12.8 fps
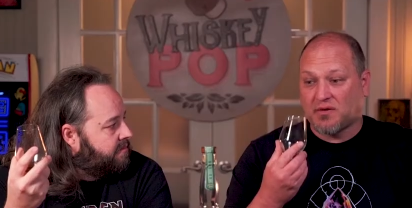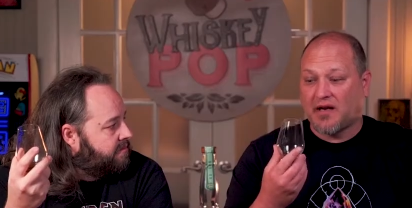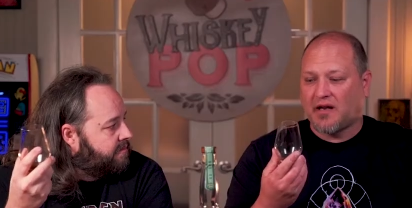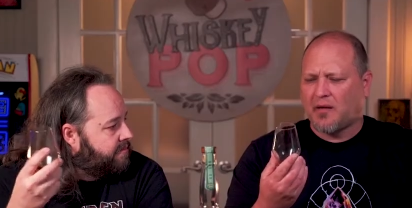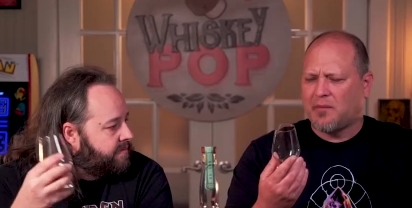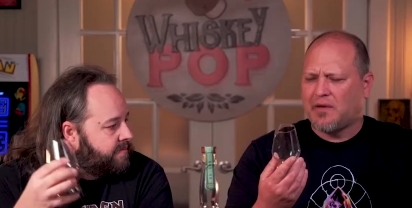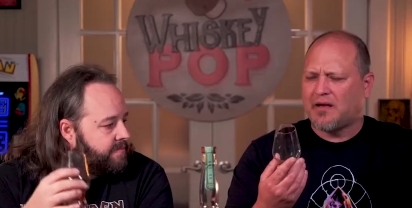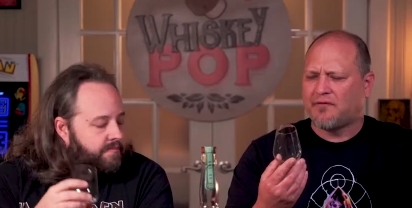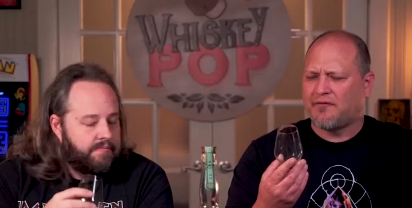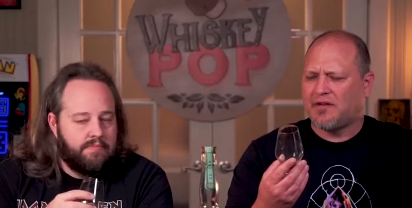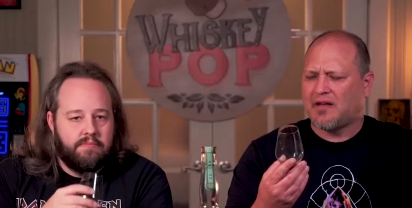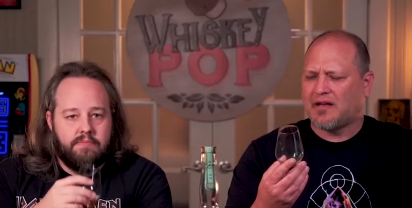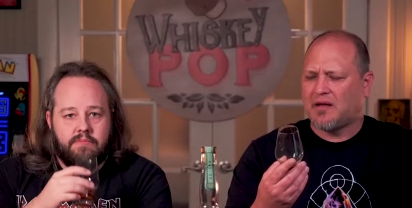Speaker 1: right. I mean, I
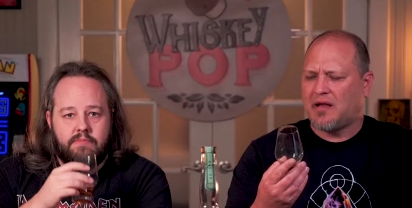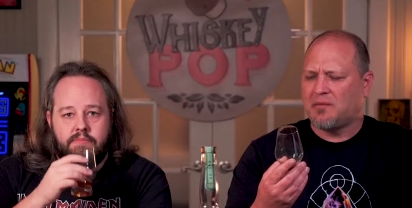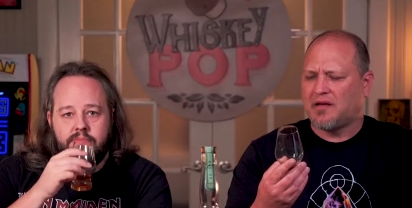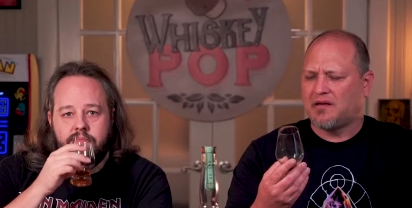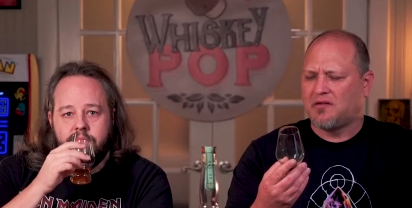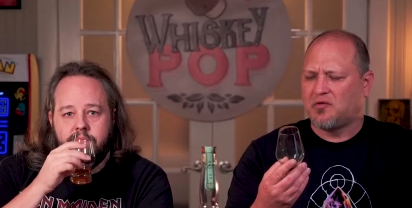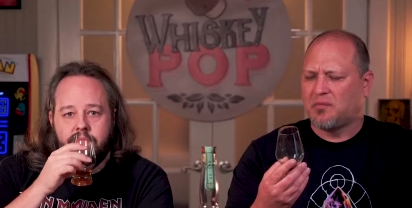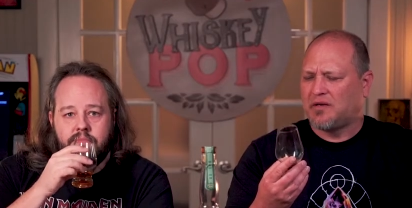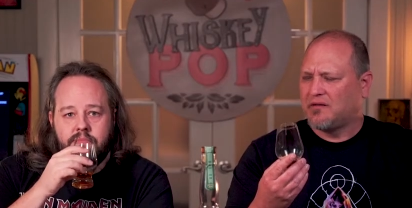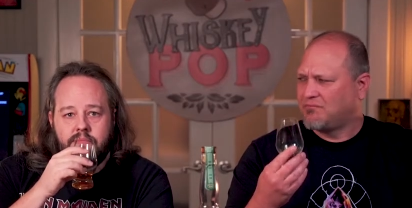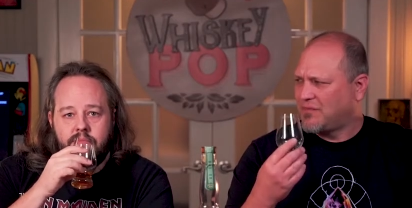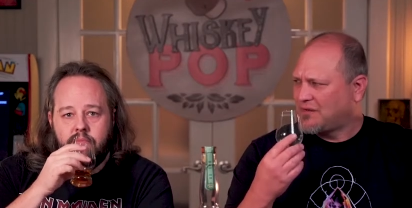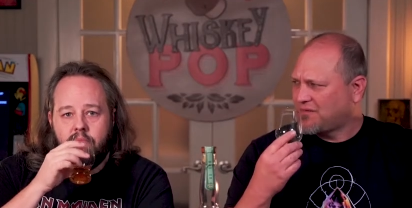feel like I am getting a little bit
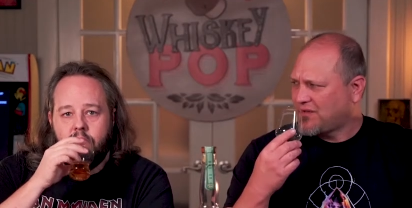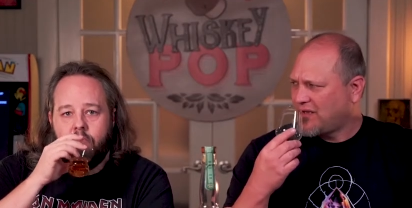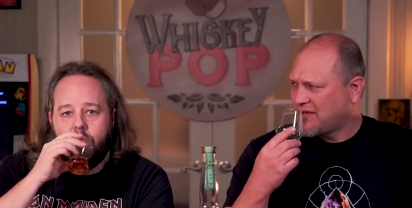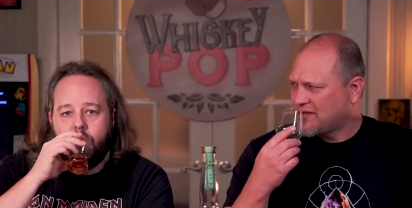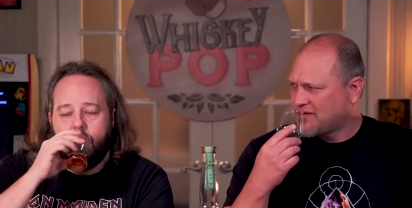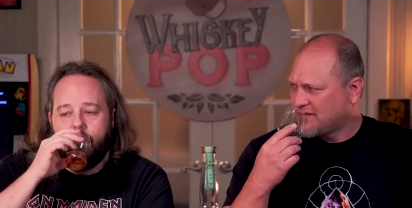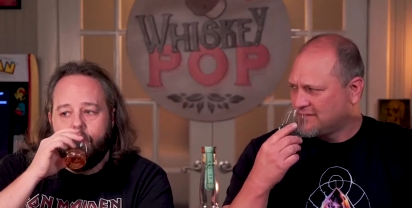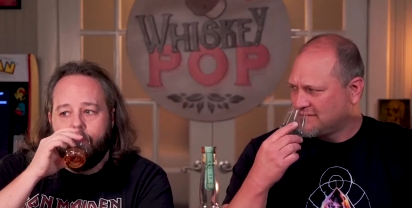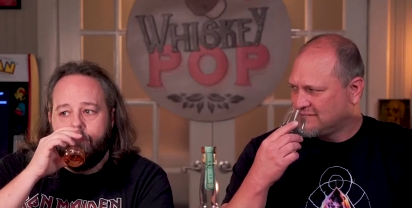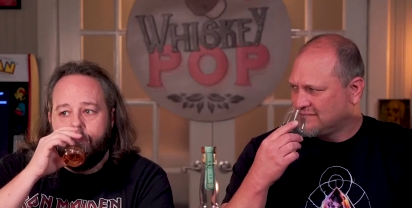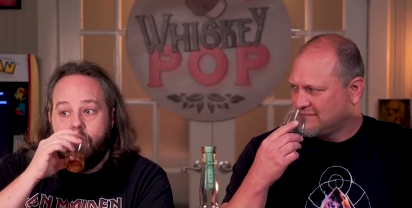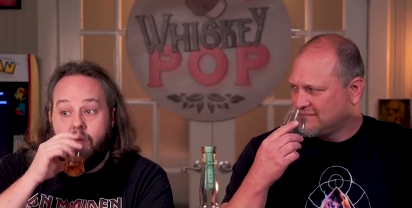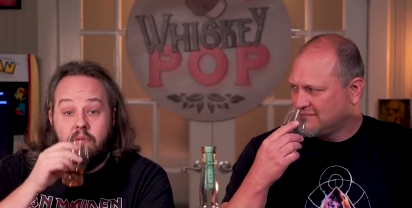of butterscotch.
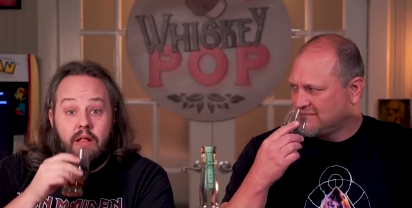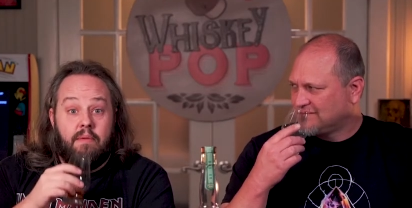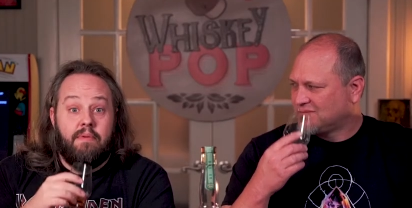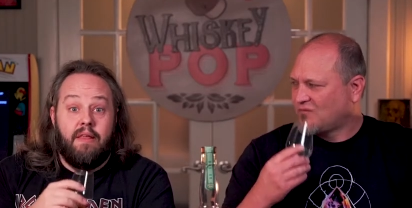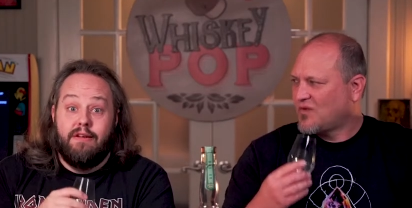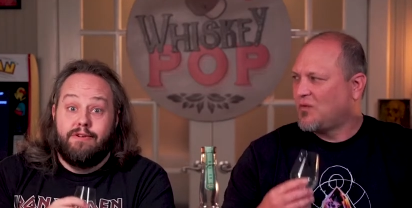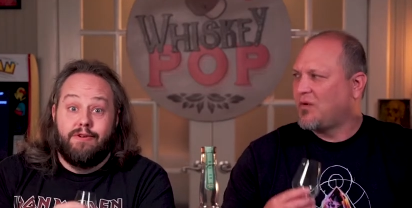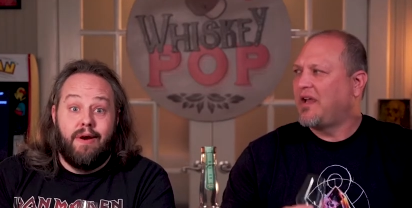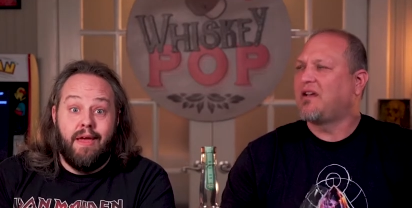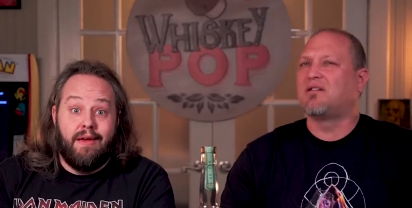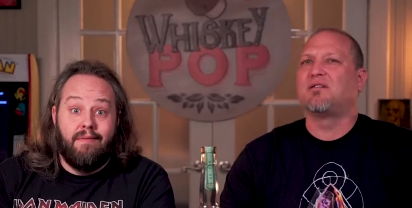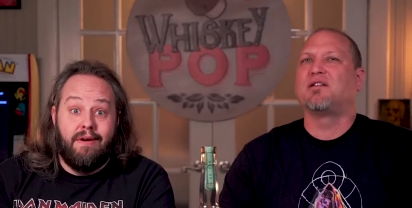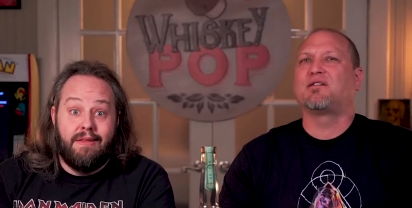
Speaker 2: Well, I'm getting. Well,
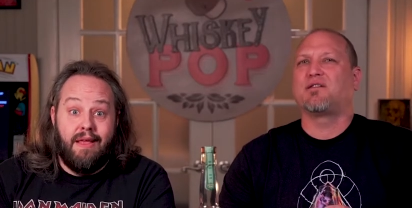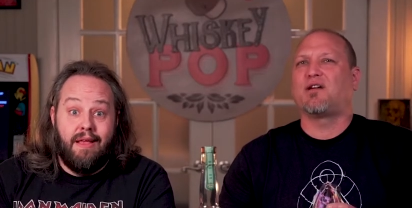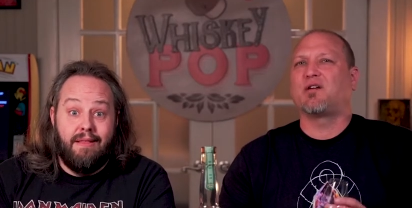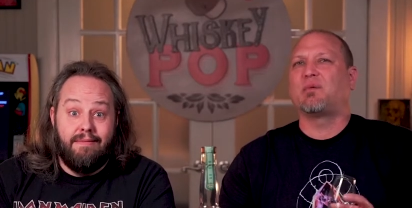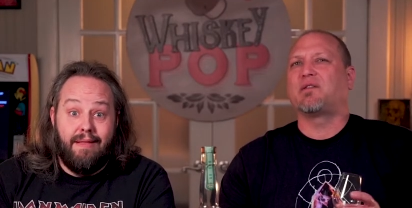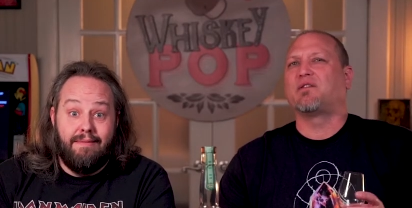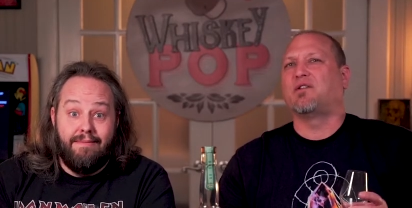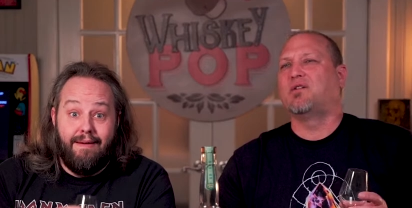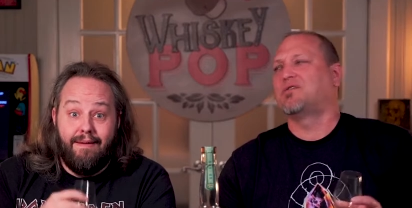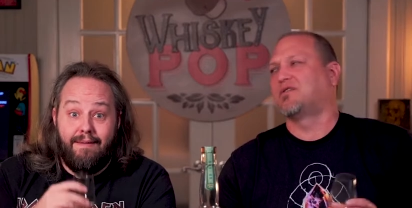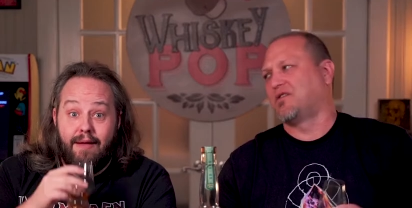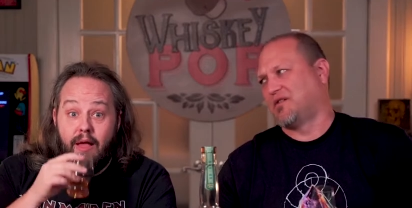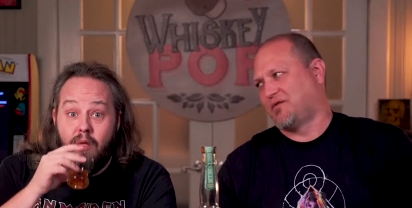hang on. Let's talk
Speaker 1: about the
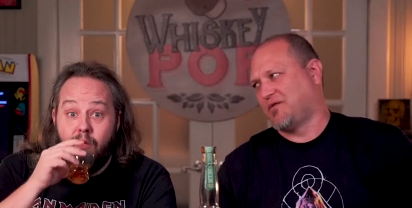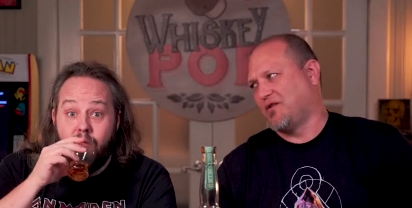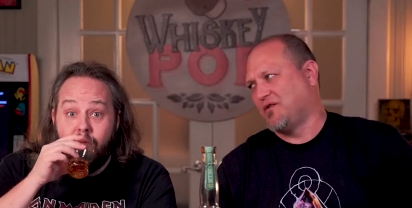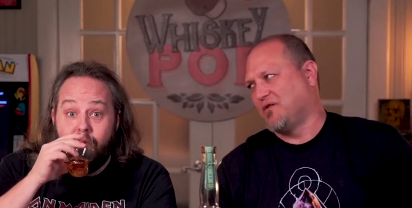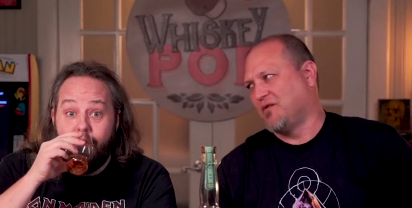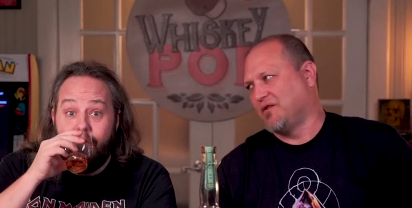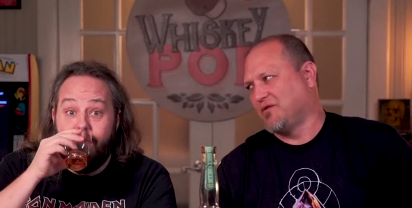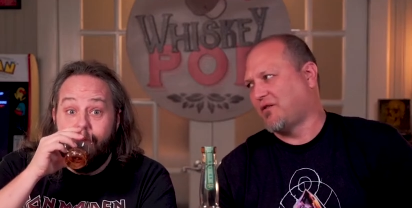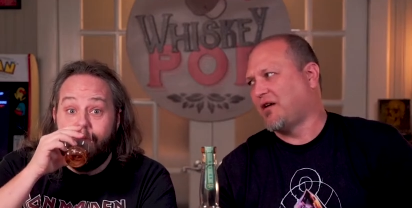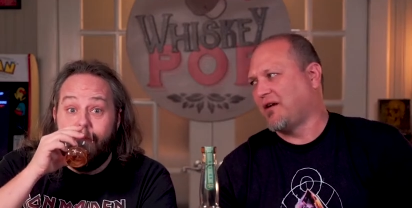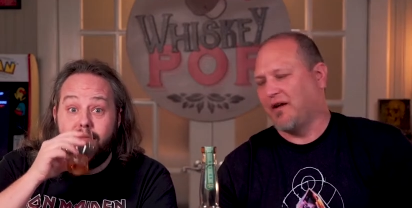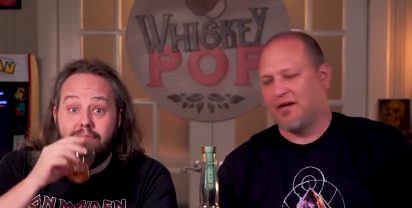nose on this before you go and drink